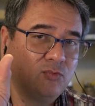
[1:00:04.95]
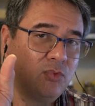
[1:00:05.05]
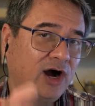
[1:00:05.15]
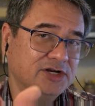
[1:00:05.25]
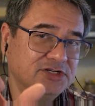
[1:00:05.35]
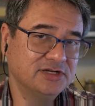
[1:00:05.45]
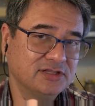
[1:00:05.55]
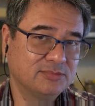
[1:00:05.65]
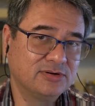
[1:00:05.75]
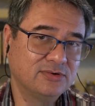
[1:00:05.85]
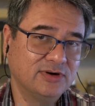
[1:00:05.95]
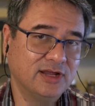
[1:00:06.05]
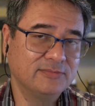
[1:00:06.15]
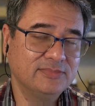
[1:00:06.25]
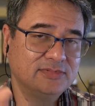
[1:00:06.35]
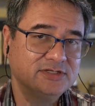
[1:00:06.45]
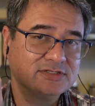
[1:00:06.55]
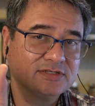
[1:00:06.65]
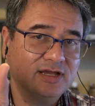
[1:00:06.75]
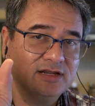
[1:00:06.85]
watching the program,
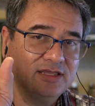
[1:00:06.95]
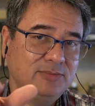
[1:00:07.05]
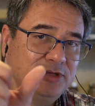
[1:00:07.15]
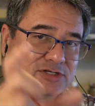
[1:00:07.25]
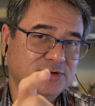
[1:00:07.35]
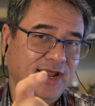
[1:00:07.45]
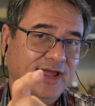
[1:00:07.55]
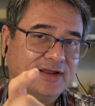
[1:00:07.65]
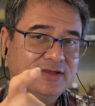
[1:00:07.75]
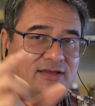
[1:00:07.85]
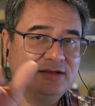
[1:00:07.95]
just kind of keeping track